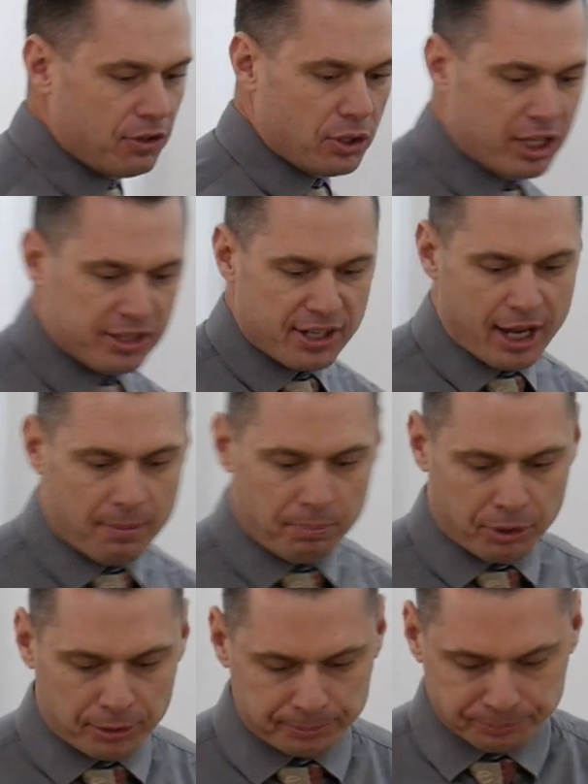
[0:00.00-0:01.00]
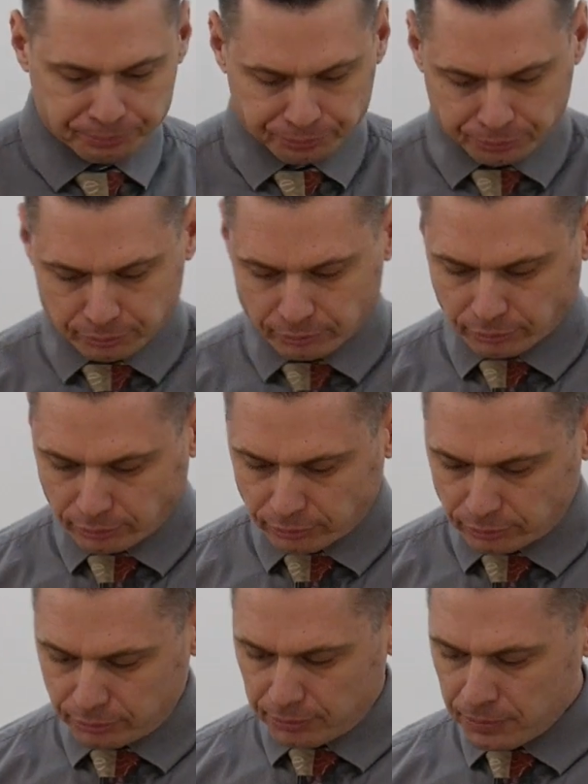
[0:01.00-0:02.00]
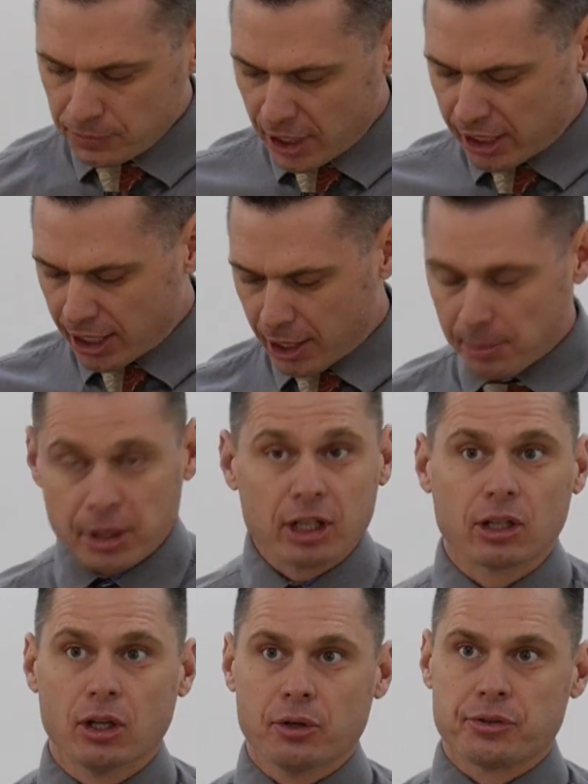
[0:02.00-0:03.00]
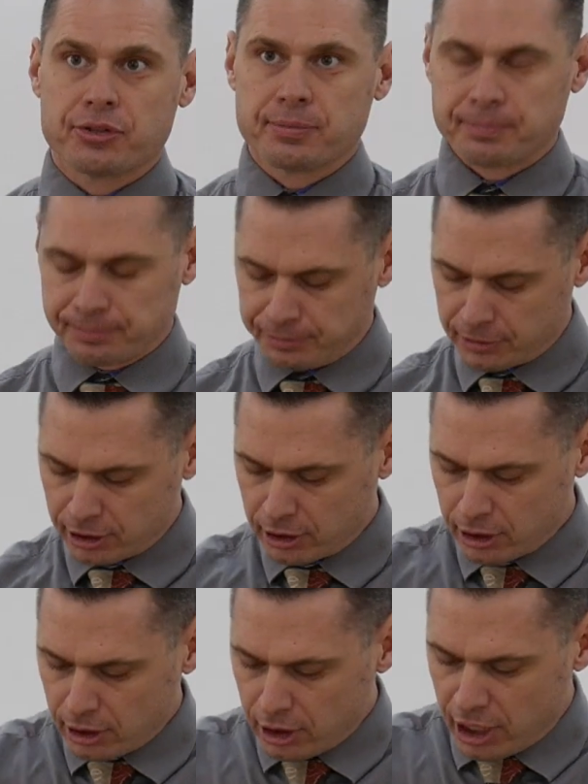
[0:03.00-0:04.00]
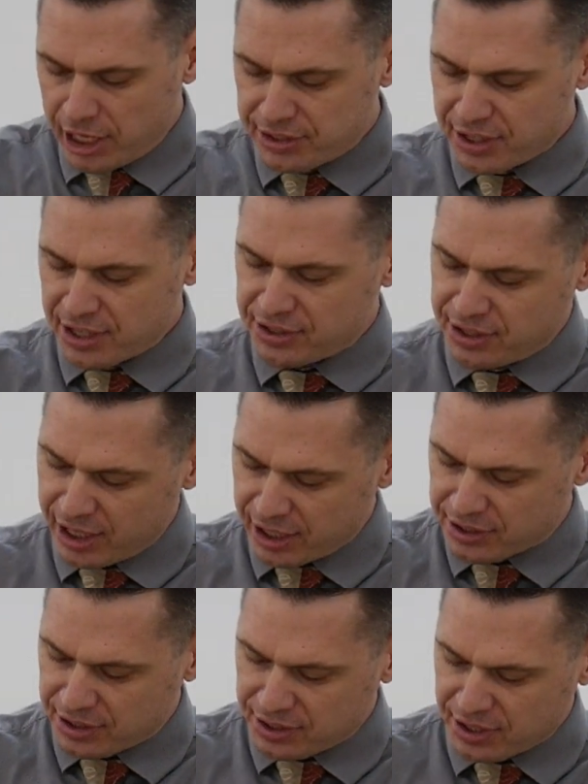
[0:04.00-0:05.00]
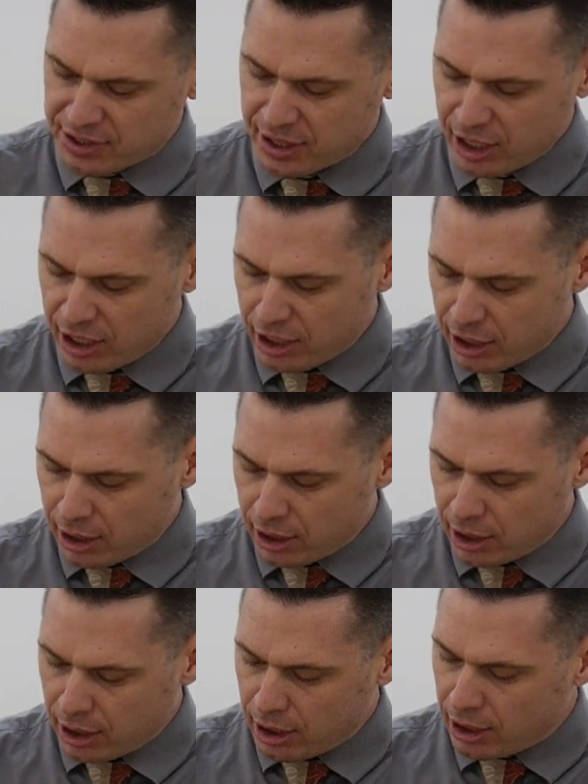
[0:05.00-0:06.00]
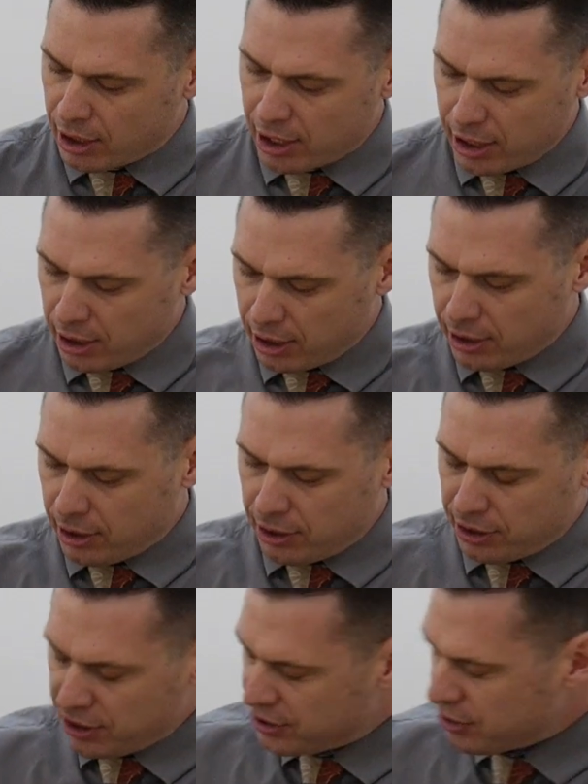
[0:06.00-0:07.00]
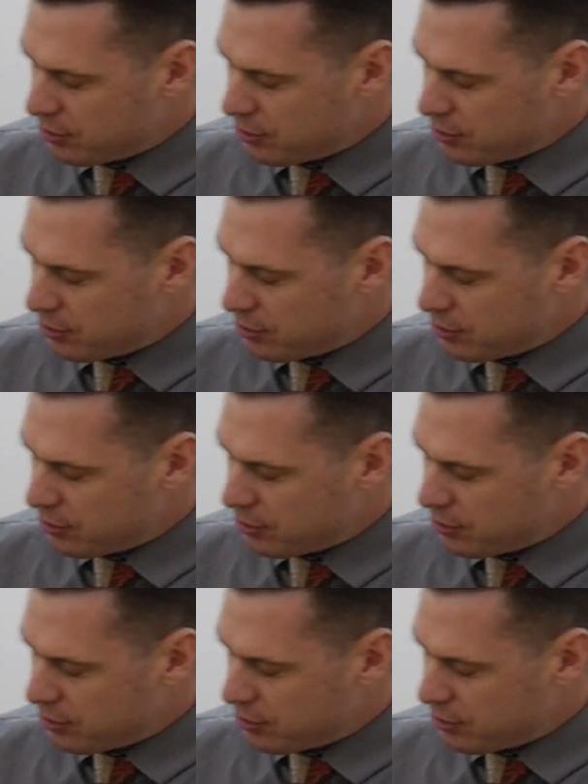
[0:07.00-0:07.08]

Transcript: you an example and then I'm going to close. It says this it says, This